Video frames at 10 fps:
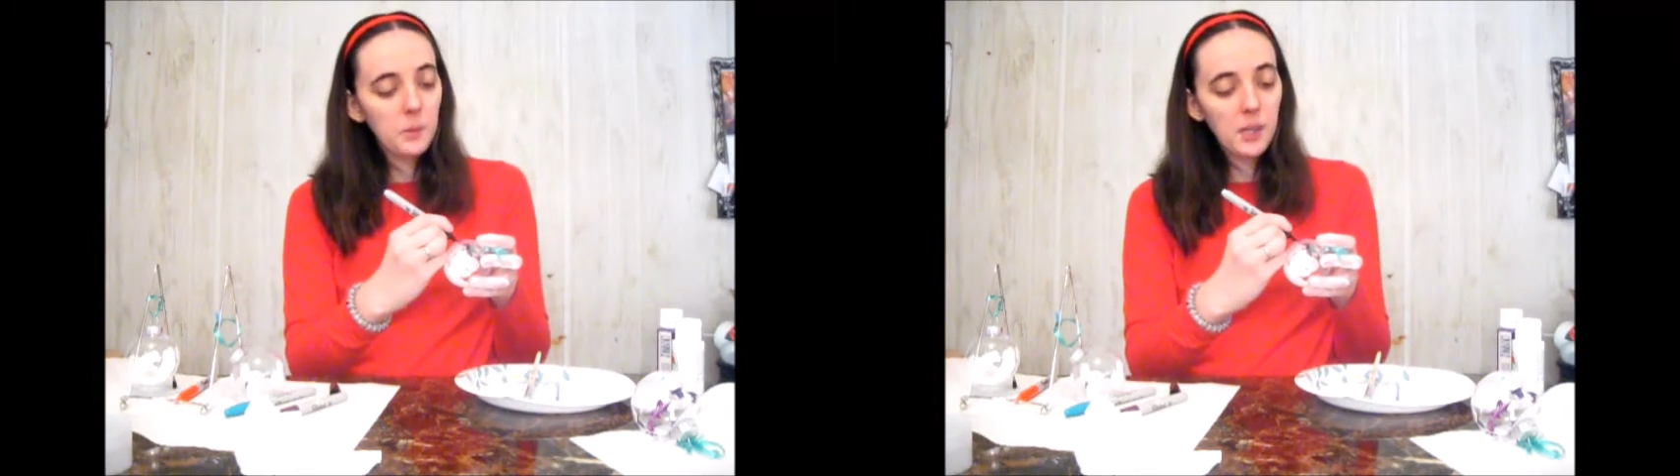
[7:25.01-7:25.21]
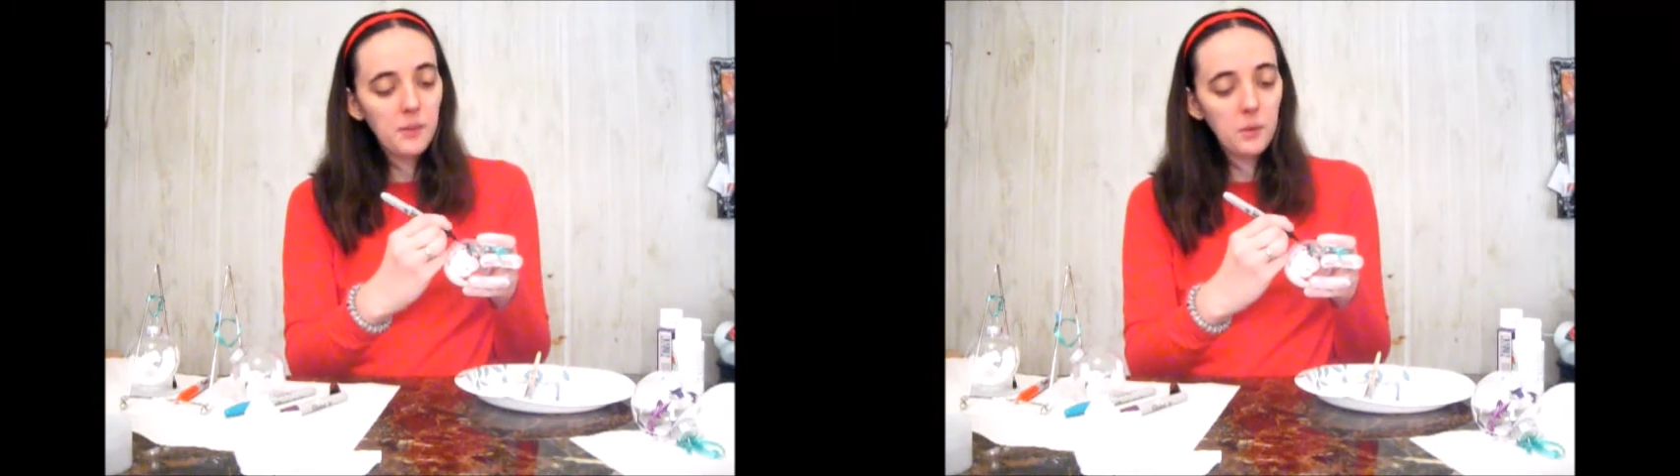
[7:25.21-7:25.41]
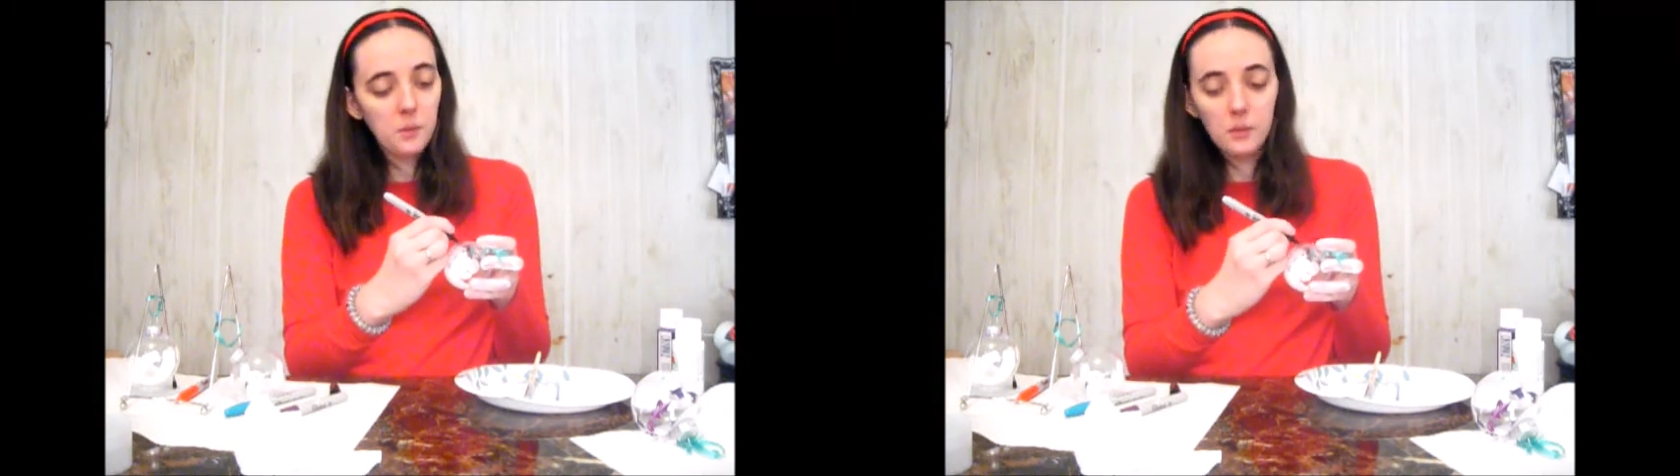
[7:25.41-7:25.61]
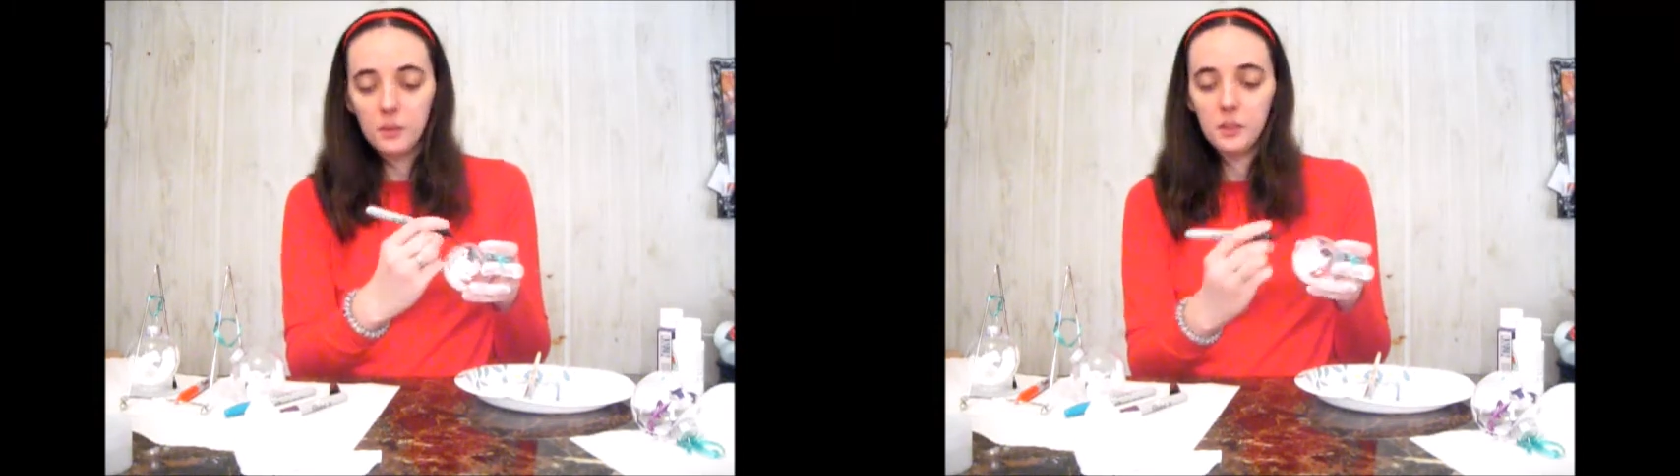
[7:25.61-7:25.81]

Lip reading: whatever,